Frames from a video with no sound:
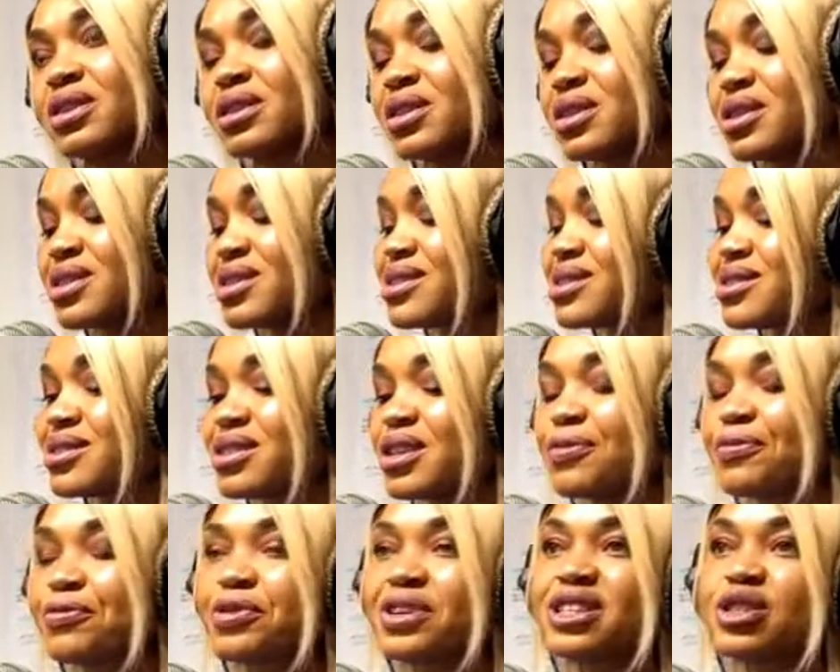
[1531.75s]
It is
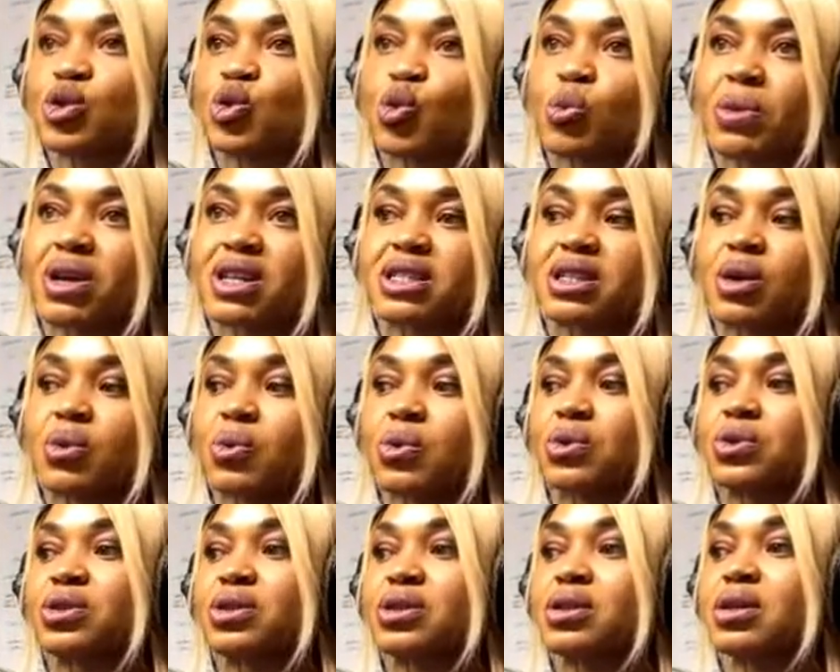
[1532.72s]
different no matter
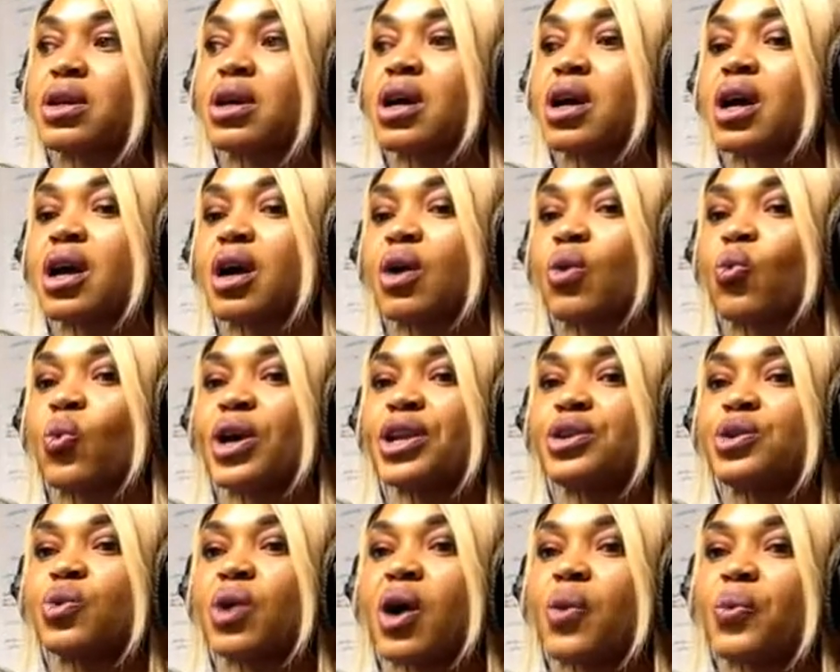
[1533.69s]
what. When
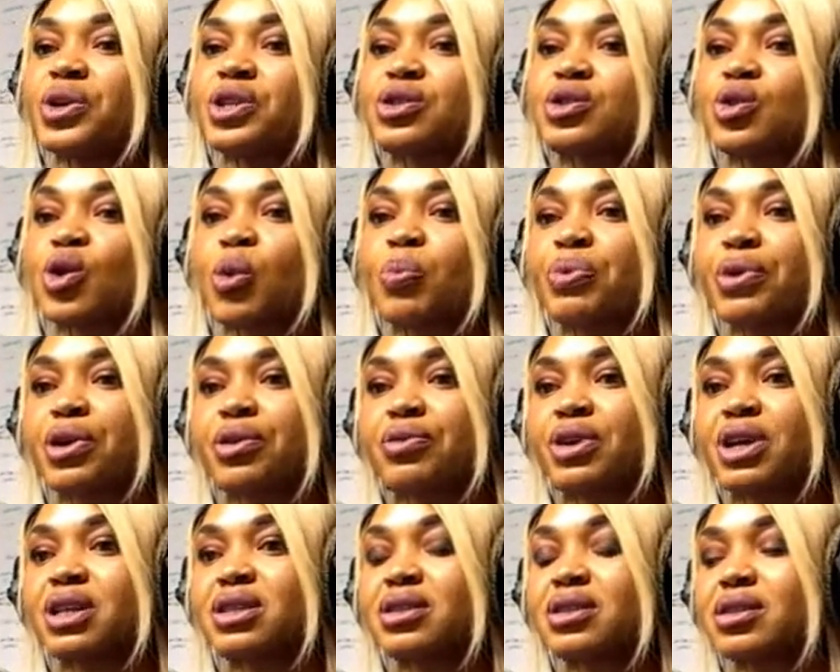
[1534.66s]
you are with your
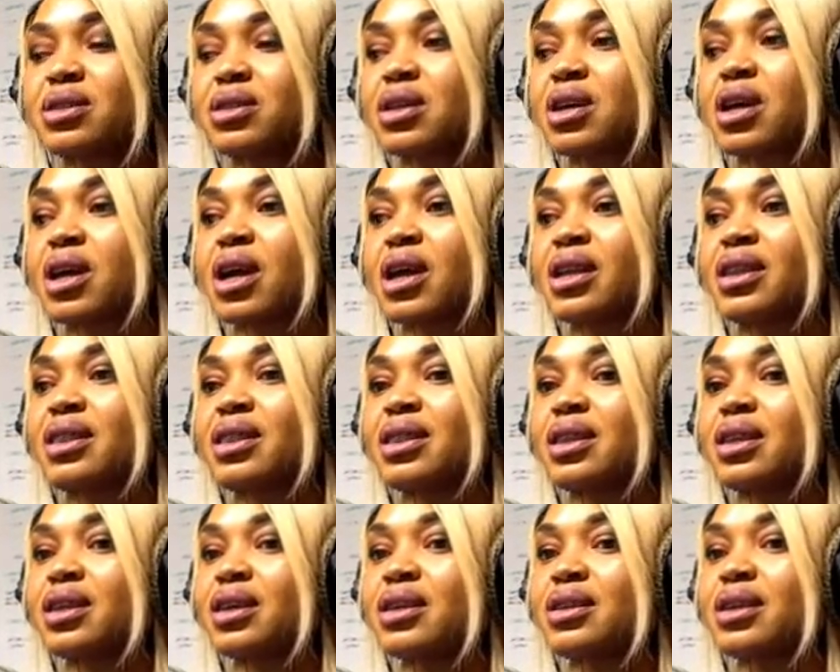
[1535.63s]
parents,
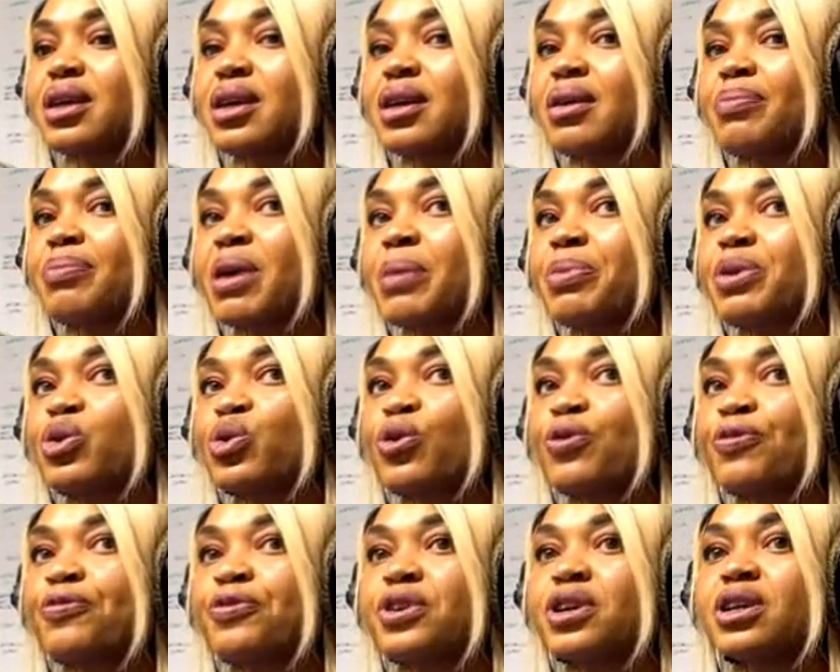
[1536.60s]
maybe you
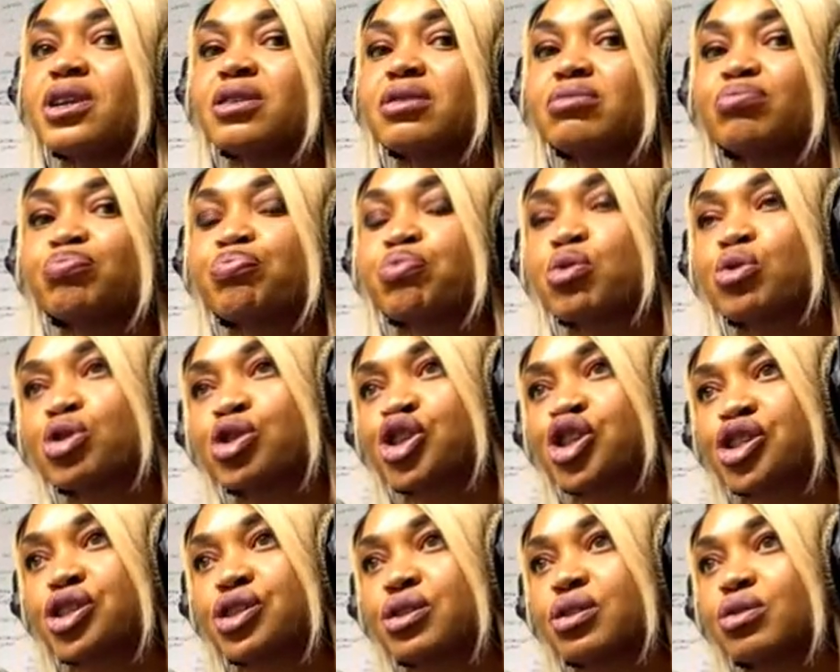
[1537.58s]
feel
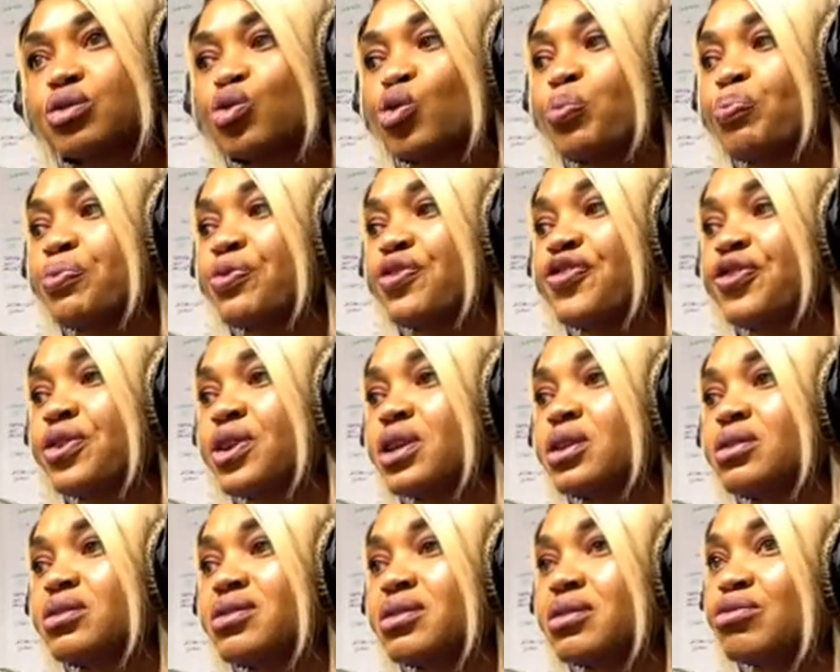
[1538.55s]
pushed, you
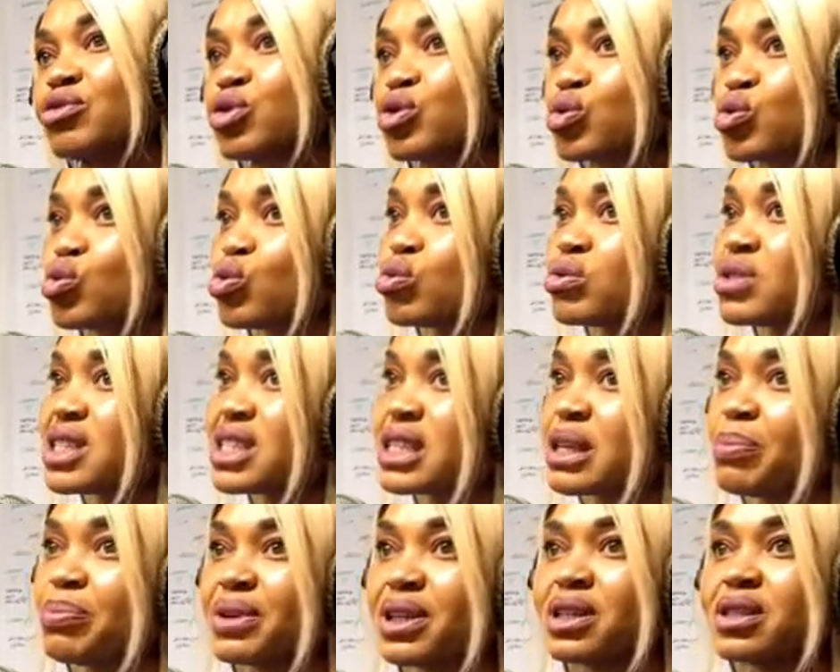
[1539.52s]
feel too
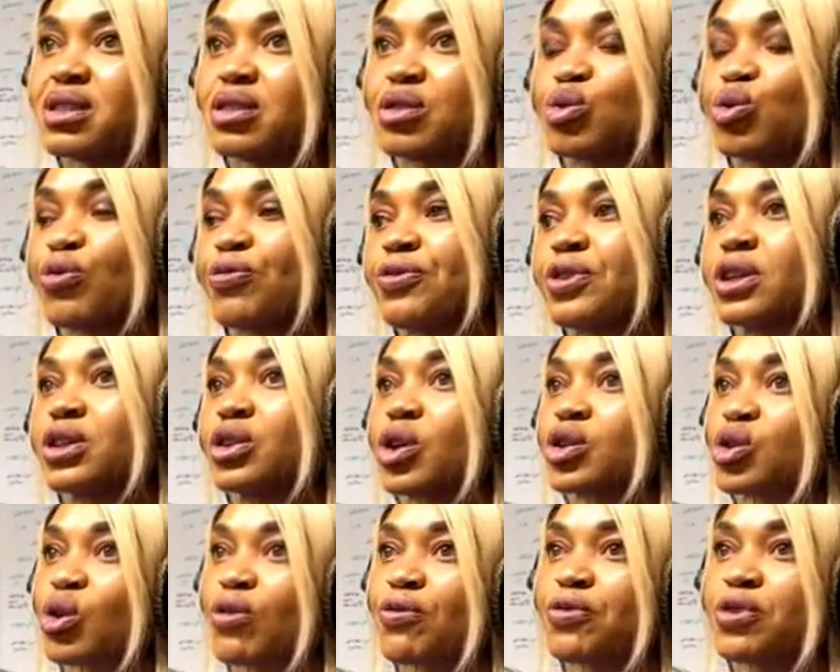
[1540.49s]
disciplined, you feel
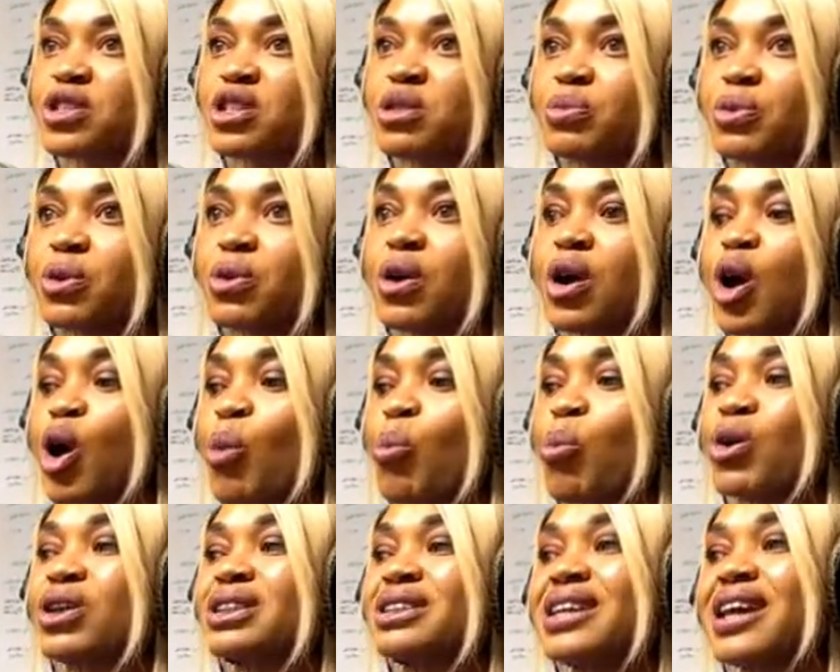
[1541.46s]
not comfortable,
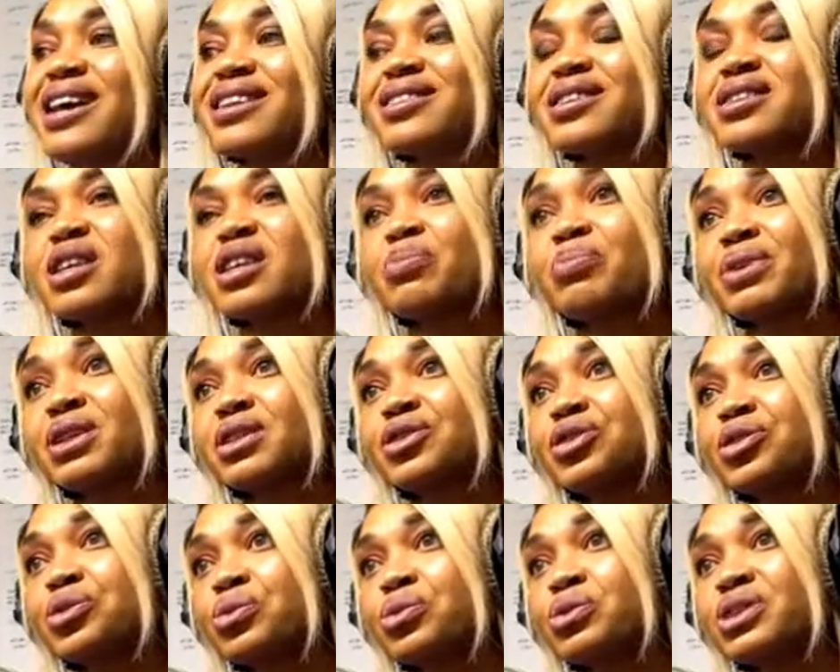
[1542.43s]
but they are
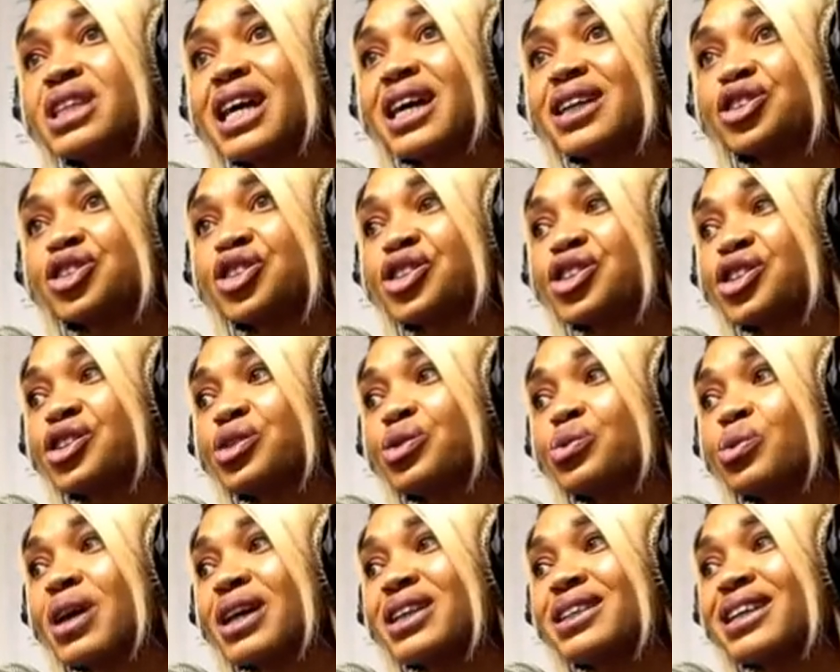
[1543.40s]
disciplining you, they are treating
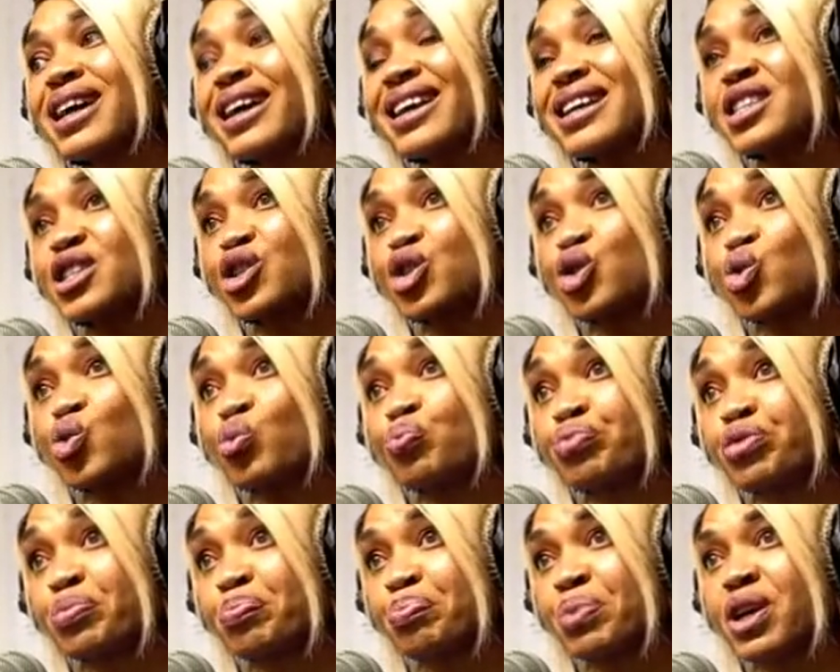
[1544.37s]
you, and they are getting you
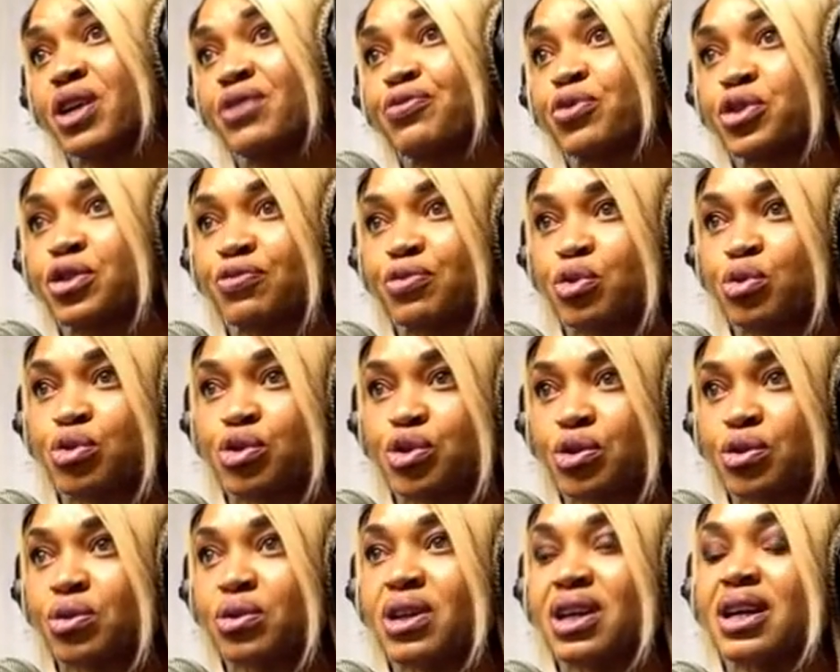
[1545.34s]
prepared for the
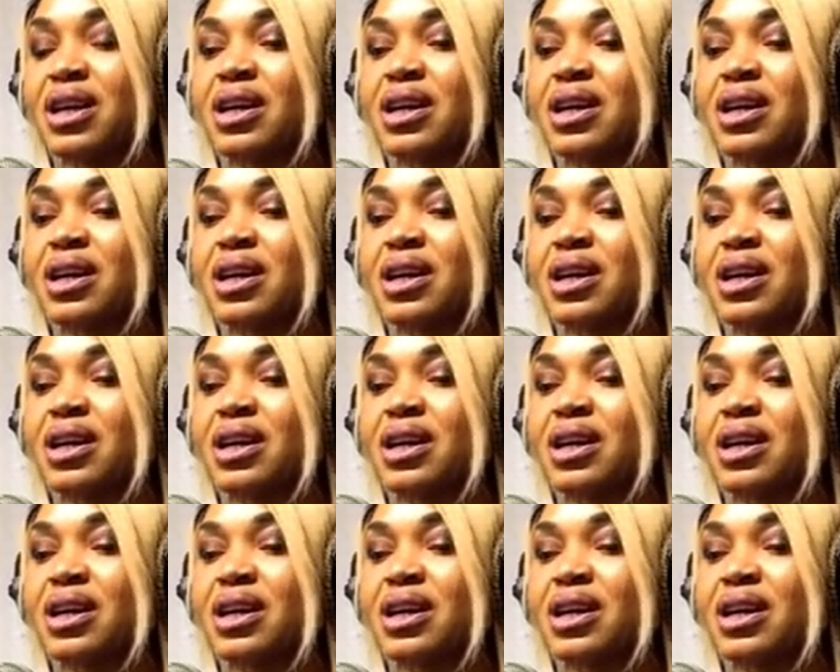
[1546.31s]
future.